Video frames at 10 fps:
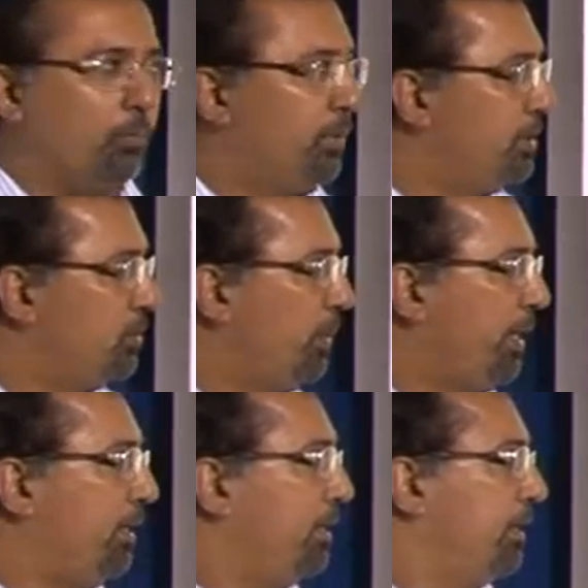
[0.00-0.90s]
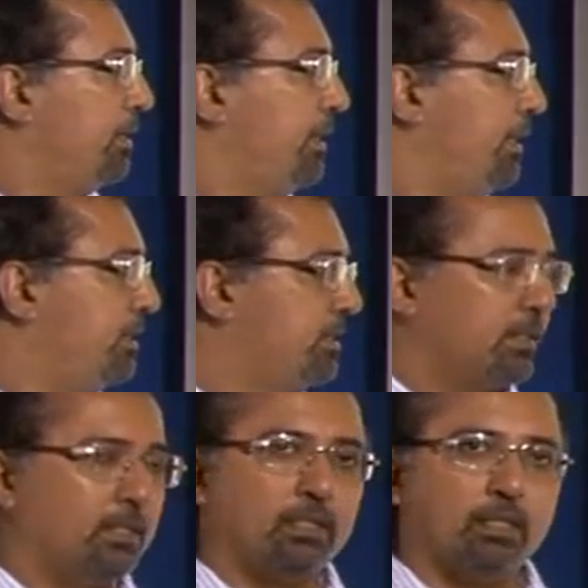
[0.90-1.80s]
which is when
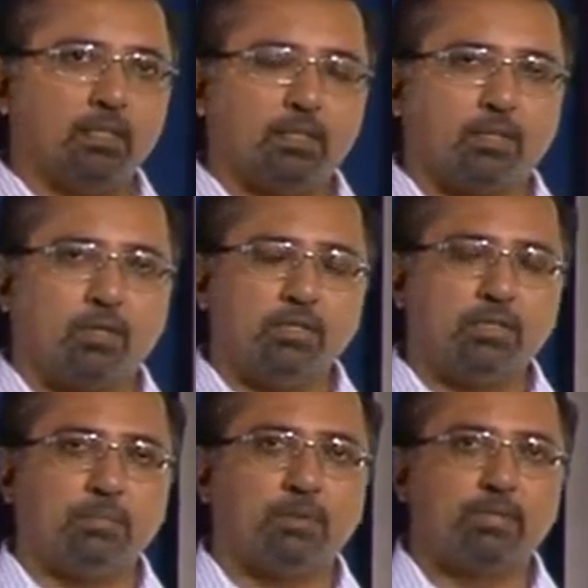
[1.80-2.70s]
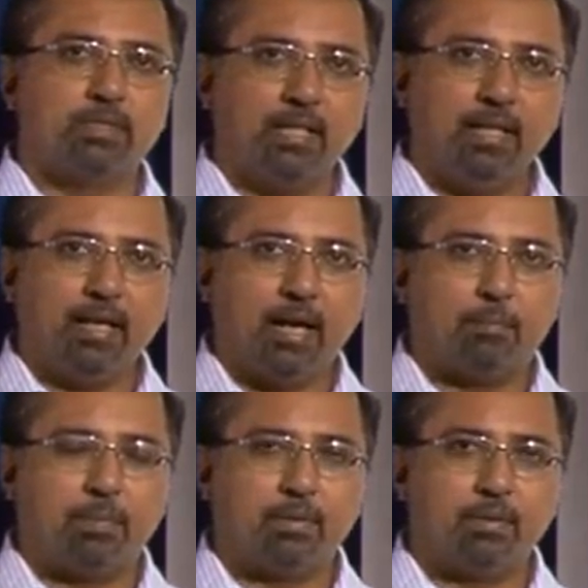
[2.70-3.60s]
things the concept of selling
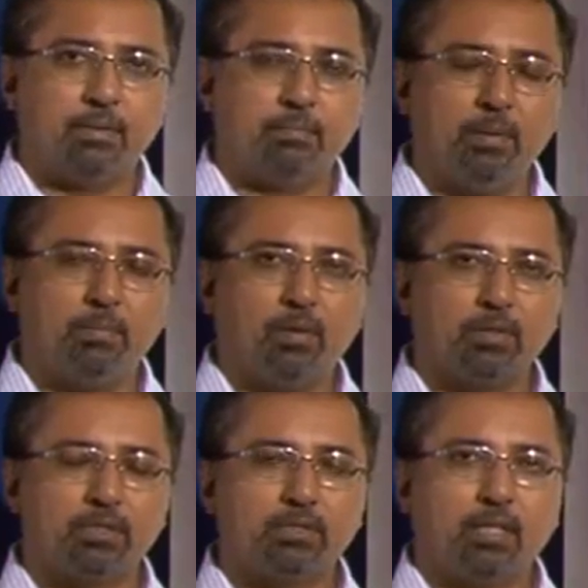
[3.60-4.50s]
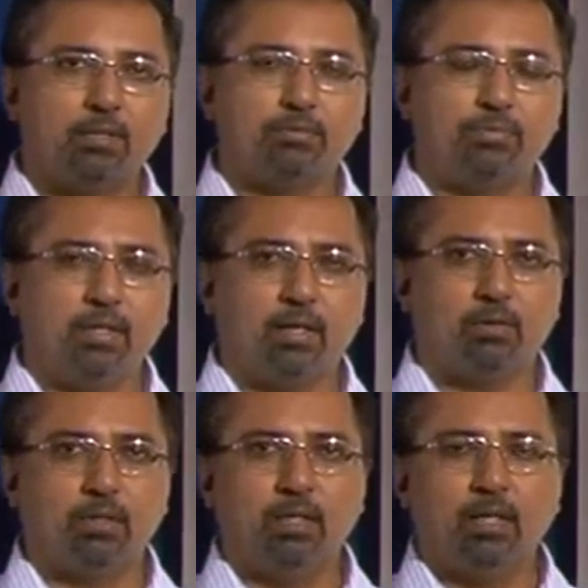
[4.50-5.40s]
happened. People also started to figure
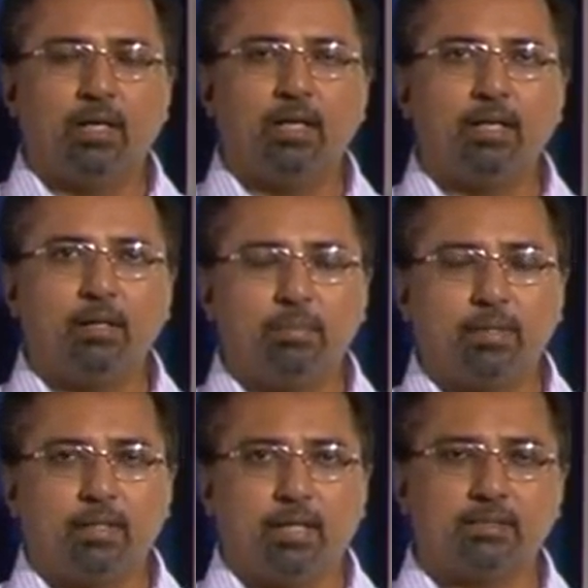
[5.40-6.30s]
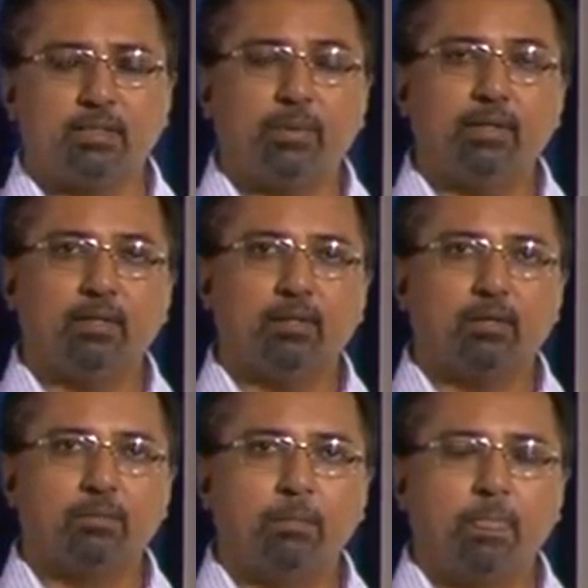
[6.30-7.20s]
out a little bit as they went
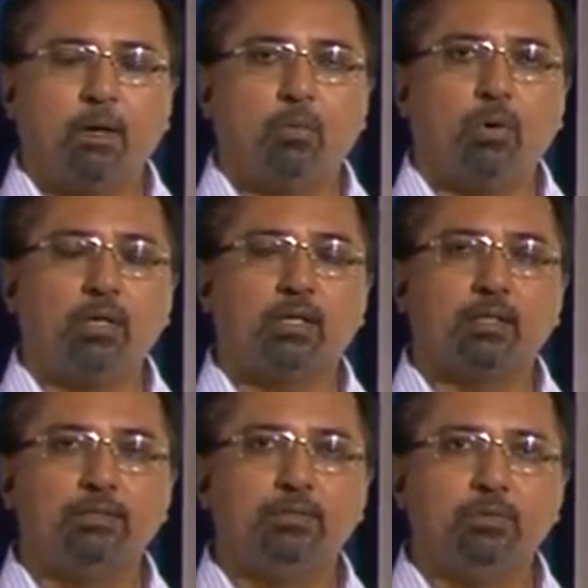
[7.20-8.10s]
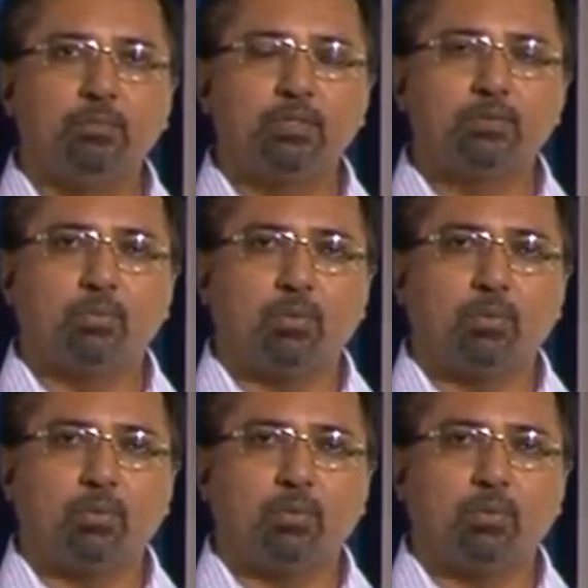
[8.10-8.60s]
along of what consumers